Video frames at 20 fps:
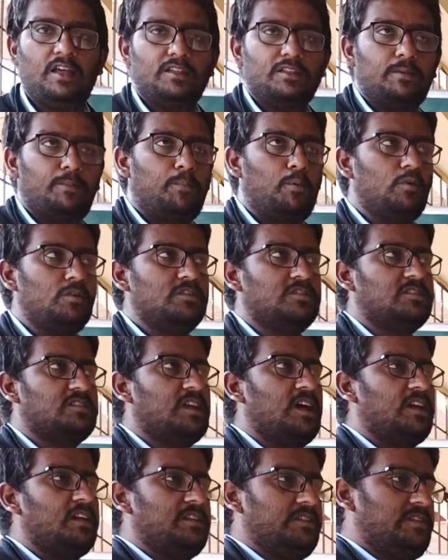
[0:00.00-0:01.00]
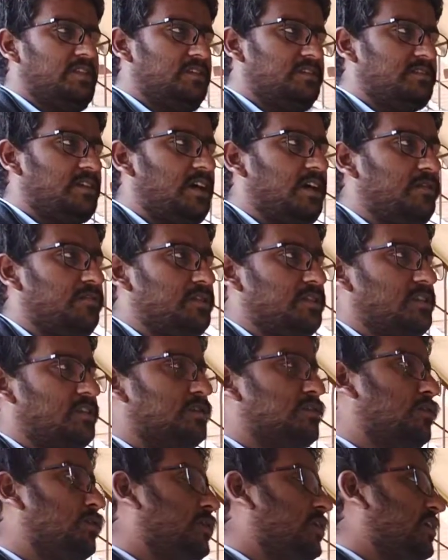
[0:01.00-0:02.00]
The pole star is the star which is
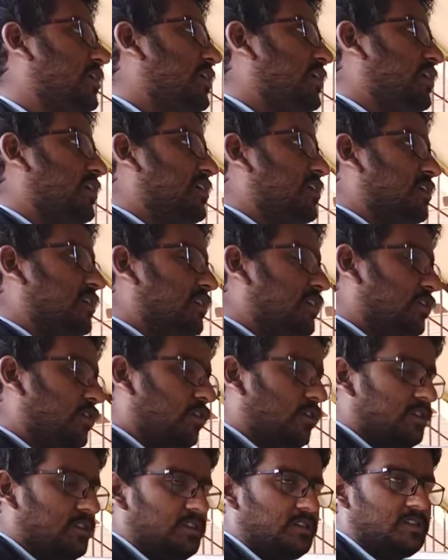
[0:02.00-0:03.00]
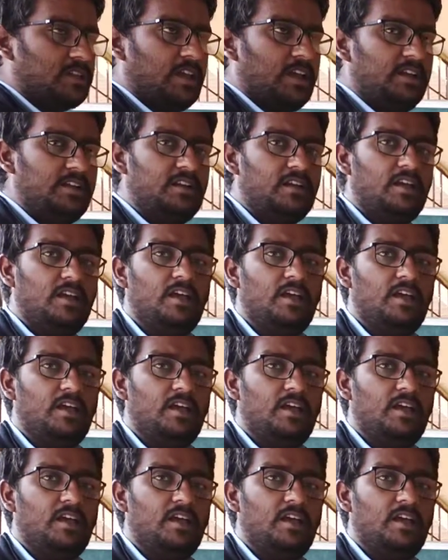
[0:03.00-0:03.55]
located at the northern side